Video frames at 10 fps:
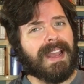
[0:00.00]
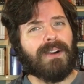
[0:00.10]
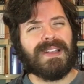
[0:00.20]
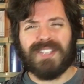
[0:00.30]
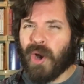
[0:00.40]

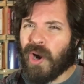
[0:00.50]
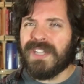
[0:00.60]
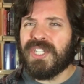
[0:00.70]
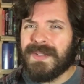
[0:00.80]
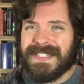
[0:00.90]
how it's
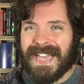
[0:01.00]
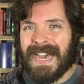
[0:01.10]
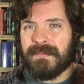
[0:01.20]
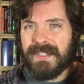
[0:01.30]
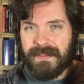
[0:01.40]
hard to
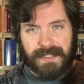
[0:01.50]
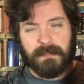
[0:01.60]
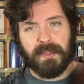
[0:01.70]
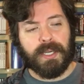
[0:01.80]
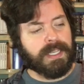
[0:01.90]
adapt this
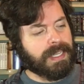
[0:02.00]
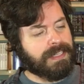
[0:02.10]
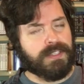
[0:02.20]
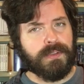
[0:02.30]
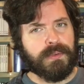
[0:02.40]
book
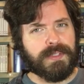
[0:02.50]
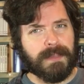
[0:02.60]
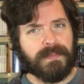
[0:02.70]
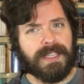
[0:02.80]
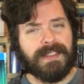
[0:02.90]
into
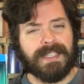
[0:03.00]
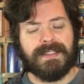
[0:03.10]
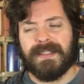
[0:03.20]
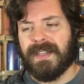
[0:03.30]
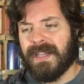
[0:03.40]
something
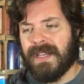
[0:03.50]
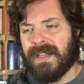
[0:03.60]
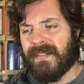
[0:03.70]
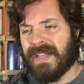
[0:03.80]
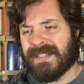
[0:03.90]
that's
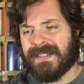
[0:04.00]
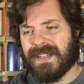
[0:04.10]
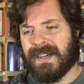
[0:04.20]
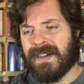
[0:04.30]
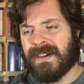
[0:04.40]
that's
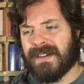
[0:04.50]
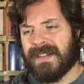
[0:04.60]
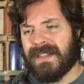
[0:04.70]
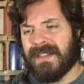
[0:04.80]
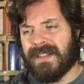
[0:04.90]
uh,
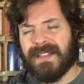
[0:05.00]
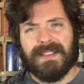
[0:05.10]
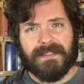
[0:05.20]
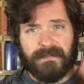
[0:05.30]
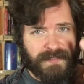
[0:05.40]

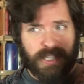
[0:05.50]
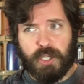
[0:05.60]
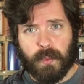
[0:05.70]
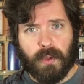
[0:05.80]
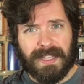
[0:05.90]

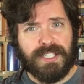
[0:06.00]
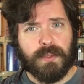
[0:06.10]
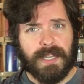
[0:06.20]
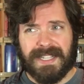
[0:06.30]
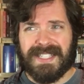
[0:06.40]
visual
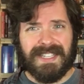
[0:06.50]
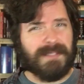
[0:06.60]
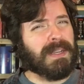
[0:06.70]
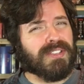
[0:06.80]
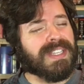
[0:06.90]
into and
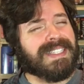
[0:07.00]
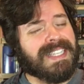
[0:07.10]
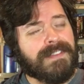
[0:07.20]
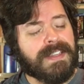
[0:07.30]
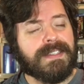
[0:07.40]
especially a
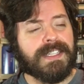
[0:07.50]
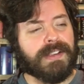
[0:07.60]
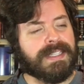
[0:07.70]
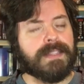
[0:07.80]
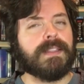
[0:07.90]
TV
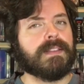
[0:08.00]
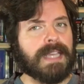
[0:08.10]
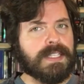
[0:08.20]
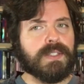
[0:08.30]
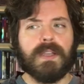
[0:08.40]
series. And
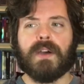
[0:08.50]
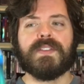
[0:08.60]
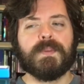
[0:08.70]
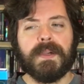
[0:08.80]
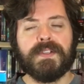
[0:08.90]
that's on
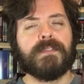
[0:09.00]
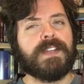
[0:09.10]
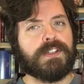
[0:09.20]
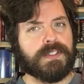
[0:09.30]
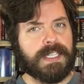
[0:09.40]
the special
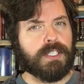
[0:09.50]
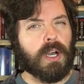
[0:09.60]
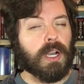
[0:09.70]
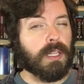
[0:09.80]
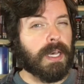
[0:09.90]
features. They
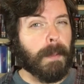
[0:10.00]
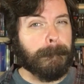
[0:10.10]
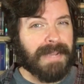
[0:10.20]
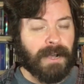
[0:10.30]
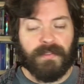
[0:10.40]
talk a lot
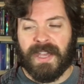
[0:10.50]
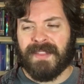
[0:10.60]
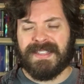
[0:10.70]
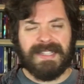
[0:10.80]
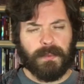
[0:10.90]
about
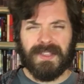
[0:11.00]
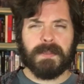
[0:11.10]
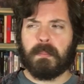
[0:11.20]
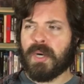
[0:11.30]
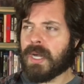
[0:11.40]
that. They say, well, this
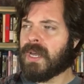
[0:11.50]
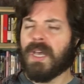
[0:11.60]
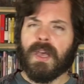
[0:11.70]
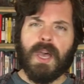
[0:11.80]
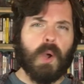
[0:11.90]
book
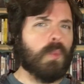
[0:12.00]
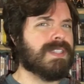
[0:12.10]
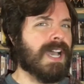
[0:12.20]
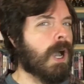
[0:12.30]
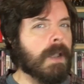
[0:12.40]

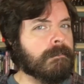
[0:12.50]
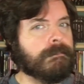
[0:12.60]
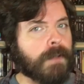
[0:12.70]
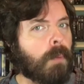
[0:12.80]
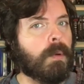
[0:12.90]
was
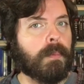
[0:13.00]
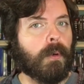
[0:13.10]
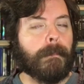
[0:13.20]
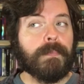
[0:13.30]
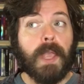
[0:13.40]

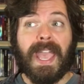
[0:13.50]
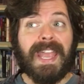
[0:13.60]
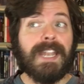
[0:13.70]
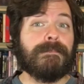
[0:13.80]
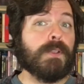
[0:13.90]
unfilmable.
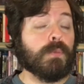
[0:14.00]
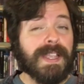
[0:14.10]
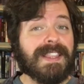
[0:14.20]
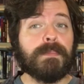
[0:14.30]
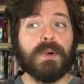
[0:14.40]
And if you
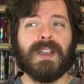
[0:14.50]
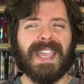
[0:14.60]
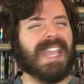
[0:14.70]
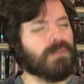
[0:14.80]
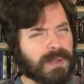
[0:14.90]
read the book,
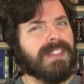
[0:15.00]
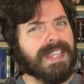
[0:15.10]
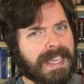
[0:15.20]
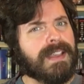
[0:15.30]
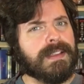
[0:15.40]
it
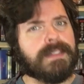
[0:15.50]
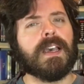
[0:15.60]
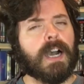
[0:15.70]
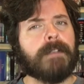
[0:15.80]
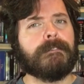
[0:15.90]
really is
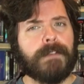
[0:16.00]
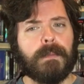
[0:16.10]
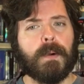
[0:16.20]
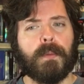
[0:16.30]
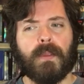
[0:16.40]

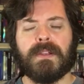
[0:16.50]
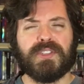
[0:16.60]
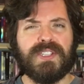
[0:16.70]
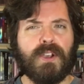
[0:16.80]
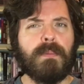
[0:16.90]
unfilmable. There's
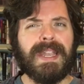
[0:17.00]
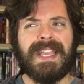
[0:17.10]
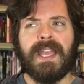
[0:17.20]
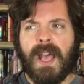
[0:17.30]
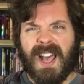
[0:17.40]
so
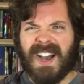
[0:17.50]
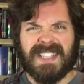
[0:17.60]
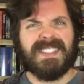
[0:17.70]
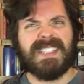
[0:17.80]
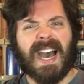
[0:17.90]
many
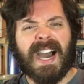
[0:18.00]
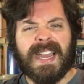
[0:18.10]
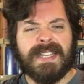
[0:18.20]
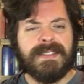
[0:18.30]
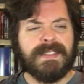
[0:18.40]

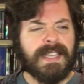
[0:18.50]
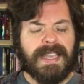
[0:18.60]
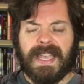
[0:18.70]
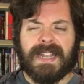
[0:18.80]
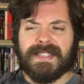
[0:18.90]
asides
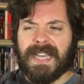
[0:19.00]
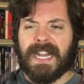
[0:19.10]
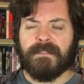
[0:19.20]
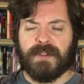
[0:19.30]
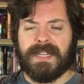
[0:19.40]
and it's
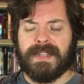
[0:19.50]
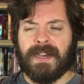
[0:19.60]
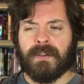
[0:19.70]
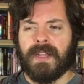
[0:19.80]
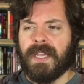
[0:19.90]
kind of written
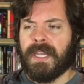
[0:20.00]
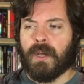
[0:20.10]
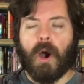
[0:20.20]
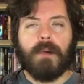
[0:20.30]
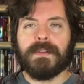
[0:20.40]
down, you
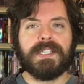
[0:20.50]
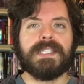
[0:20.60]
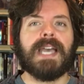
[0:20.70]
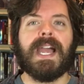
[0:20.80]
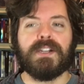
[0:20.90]
know, almost
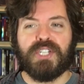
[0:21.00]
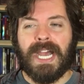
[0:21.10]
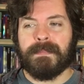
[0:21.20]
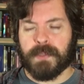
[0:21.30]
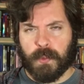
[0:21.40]
entire
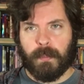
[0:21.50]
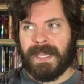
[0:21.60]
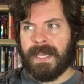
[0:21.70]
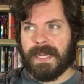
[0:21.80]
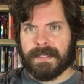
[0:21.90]
chapters will
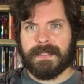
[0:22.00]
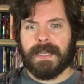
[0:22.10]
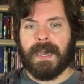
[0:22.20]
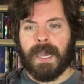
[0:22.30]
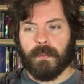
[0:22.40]
be an
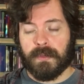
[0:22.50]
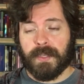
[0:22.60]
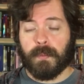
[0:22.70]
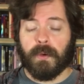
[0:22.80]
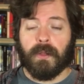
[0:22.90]
aside where it's
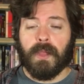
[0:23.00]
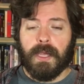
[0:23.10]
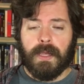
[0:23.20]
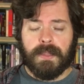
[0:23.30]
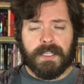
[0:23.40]
like, well,
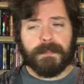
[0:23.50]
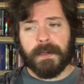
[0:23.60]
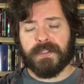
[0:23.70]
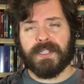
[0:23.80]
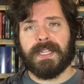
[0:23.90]
this
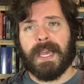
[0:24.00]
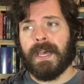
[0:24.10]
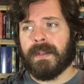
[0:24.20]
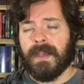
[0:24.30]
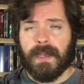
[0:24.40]
person
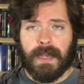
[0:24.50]
had